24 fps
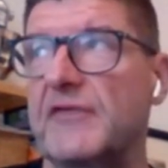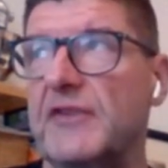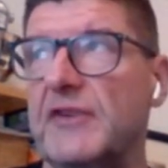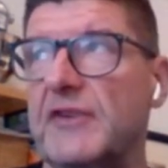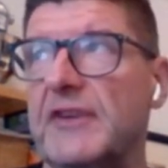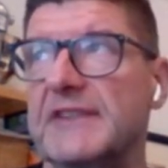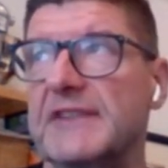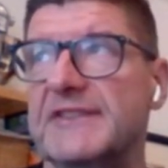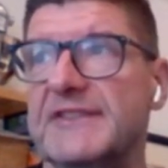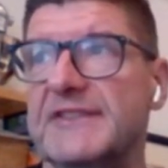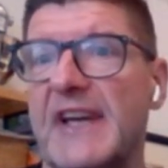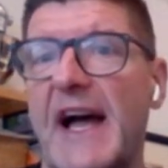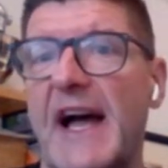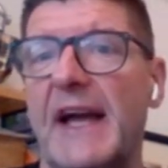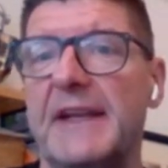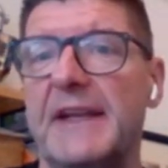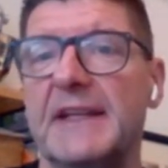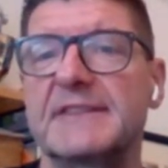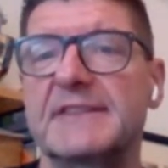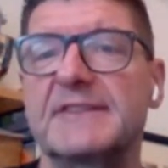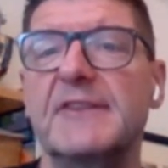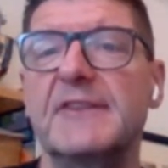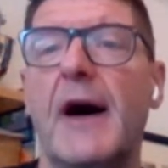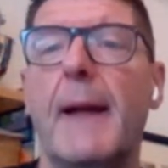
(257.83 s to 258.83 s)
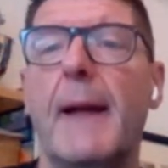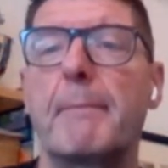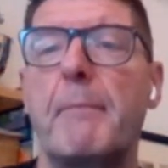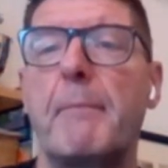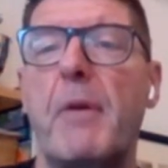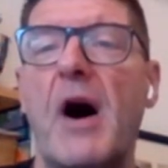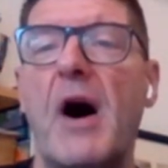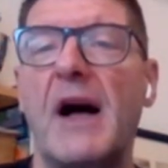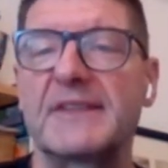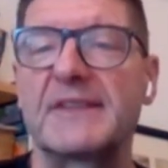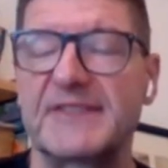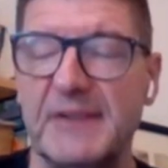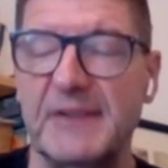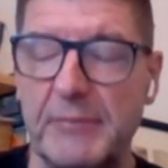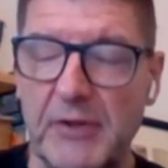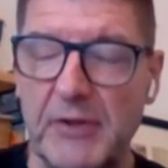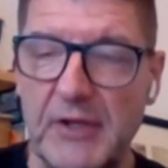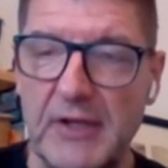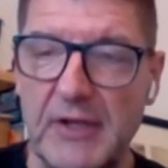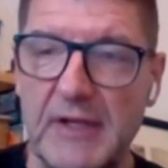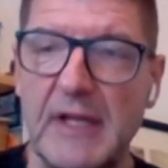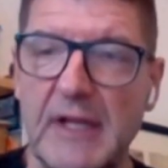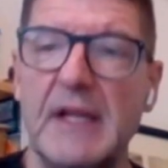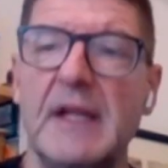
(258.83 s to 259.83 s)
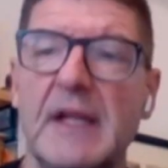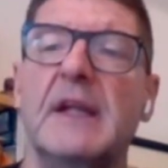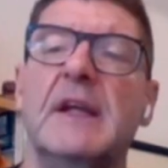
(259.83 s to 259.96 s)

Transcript: If you decide it's not possible